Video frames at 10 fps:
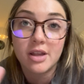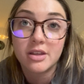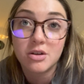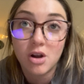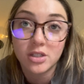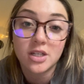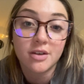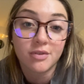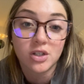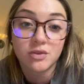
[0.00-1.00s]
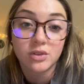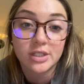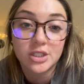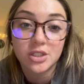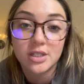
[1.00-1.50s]
and then your oxidative
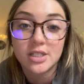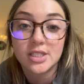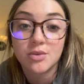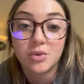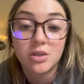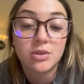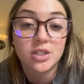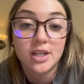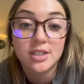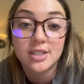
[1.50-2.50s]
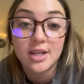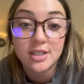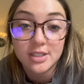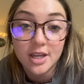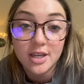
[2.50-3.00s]
phosphorylation is when you reach that steady
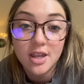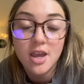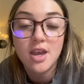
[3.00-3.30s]
state,